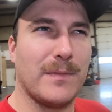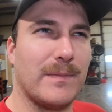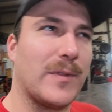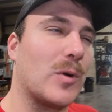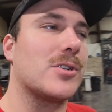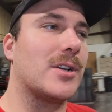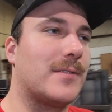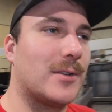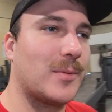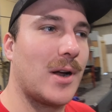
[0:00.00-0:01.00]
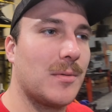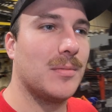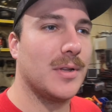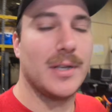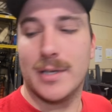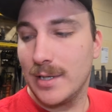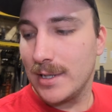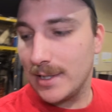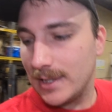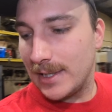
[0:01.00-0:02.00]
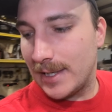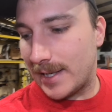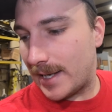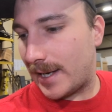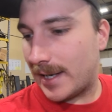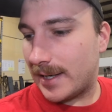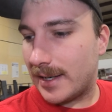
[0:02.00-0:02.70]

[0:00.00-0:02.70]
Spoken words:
floor shifter probably and